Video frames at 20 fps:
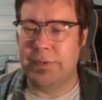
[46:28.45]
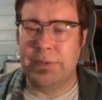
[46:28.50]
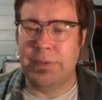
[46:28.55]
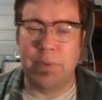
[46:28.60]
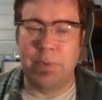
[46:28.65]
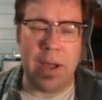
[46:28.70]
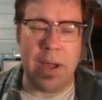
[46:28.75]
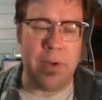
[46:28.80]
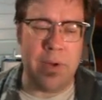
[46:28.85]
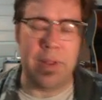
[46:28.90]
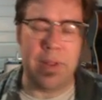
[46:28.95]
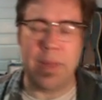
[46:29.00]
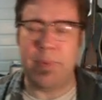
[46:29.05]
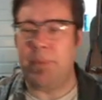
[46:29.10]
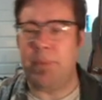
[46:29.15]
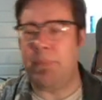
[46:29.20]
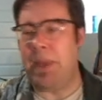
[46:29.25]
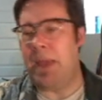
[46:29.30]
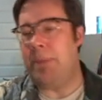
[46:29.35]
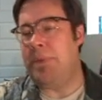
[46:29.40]
Well, I
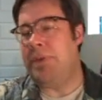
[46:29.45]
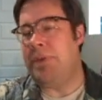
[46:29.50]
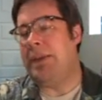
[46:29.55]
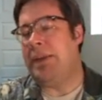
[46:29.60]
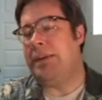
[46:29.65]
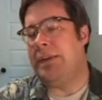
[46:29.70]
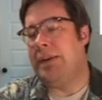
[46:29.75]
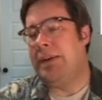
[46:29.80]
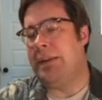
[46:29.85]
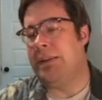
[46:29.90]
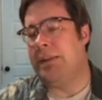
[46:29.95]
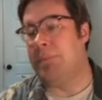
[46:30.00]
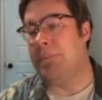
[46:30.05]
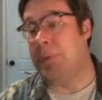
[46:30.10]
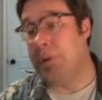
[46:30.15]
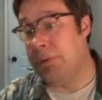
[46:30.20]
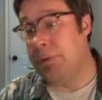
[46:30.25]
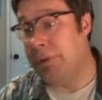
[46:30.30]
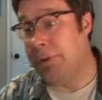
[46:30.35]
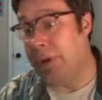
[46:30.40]
mean, maybe they did it in the
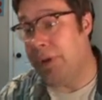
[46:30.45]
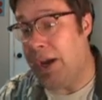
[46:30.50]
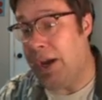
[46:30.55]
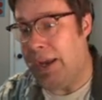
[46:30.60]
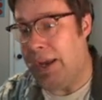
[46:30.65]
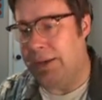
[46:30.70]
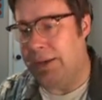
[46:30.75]
middle of the night.